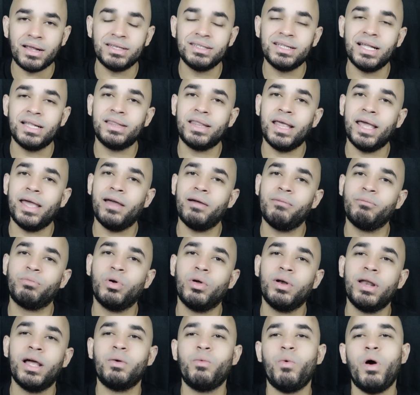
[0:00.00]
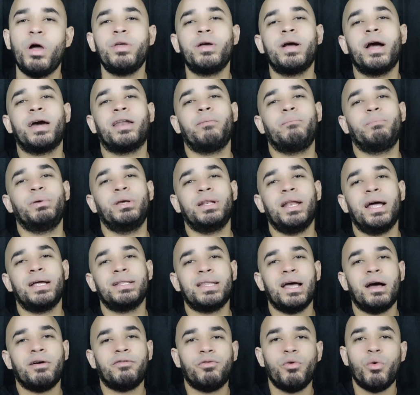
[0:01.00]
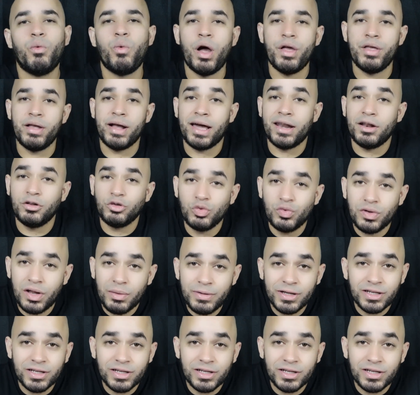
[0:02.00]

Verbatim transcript: He's like, damn, bro, like, why you gotta be like that for? Why you gotta do that?